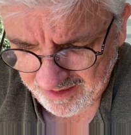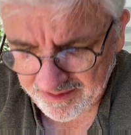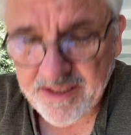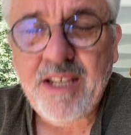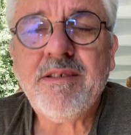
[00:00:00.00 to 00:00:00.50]

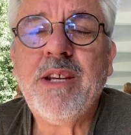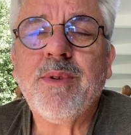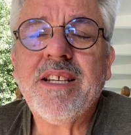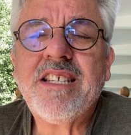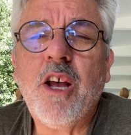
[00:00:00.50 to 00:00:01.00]
see
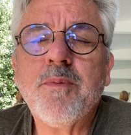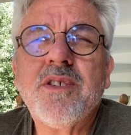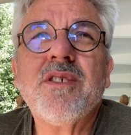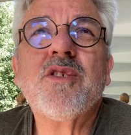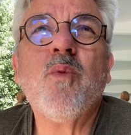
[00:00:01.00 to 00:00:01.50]
what this helps
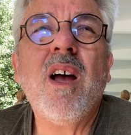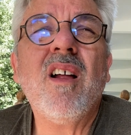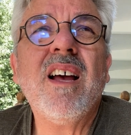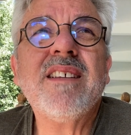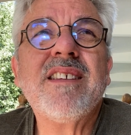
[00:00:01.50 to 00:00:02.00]
you as
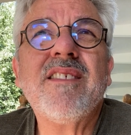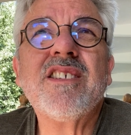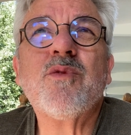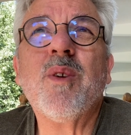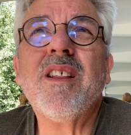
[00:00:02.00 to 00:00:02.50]
well. I said
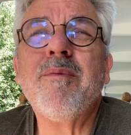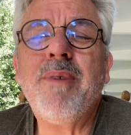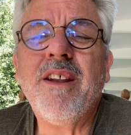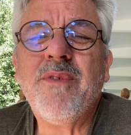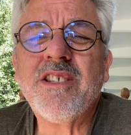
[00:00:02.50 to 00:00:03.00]
this is one of the
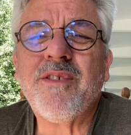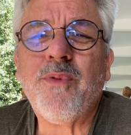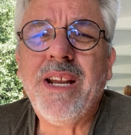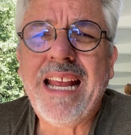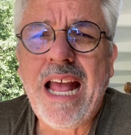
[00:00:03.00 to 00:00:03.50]
benefits
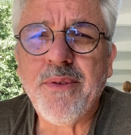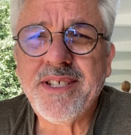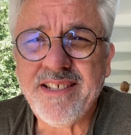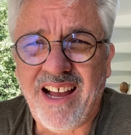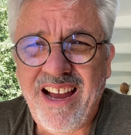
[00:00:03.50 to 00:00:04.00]
of reading
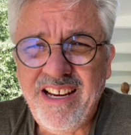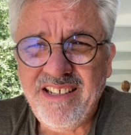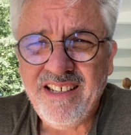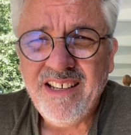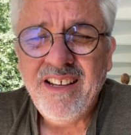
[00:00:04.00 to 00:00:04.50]

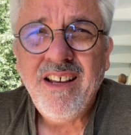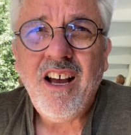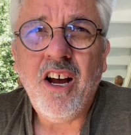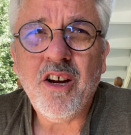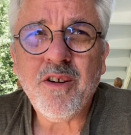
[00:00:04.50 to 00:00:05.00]
outside
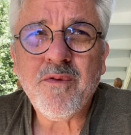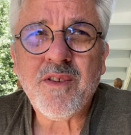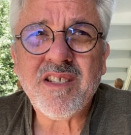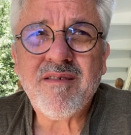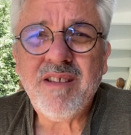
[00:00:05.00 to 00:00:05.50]
of
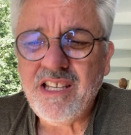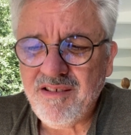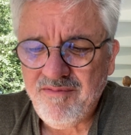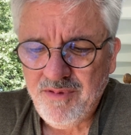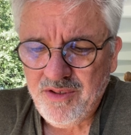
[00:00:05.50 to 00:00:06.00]

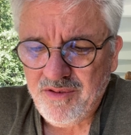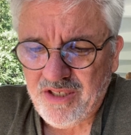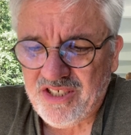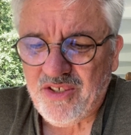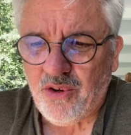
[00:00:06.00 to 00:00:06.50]

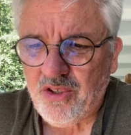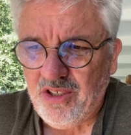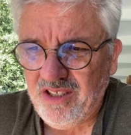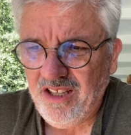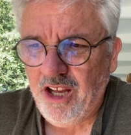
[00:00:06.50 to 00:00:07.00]
the
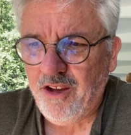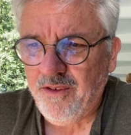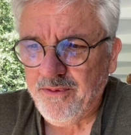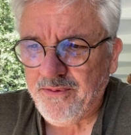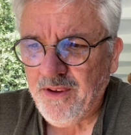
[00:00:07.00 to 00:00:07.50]
circle
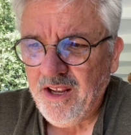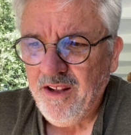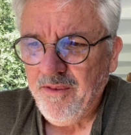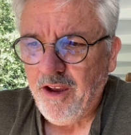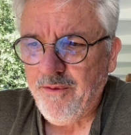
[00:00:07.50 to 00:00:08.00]
of
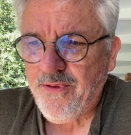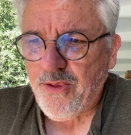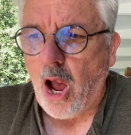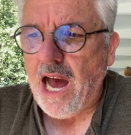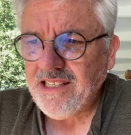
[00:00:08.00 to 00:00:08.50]
of
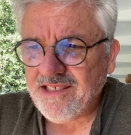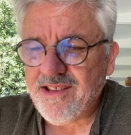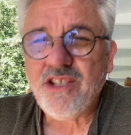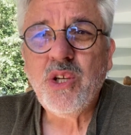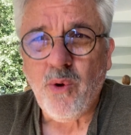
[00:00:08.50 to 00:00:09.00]
thought
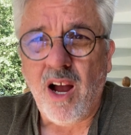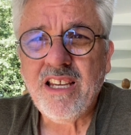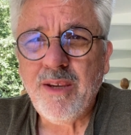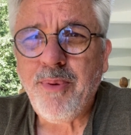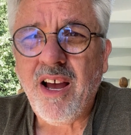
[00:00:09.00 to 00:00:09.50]
that you
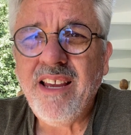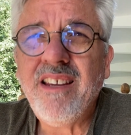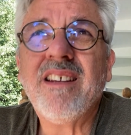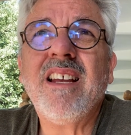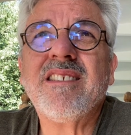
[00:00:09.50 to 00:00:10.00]
occupy.
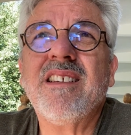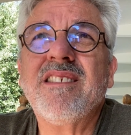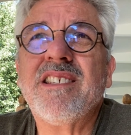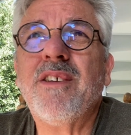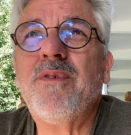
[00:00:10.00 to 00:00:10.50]
In
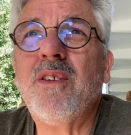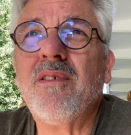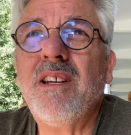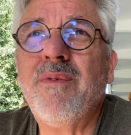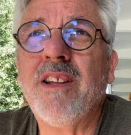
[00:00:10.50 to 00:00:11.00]
essence, if
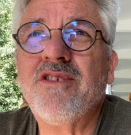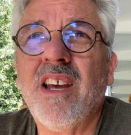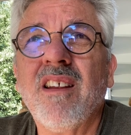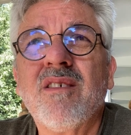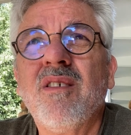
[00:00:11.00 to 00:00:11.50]
you're
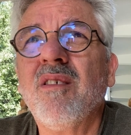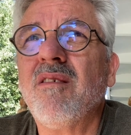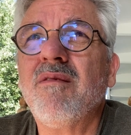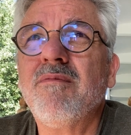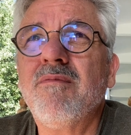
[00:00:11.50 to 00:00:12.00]

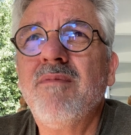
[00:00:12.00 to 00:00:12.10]
evangelical,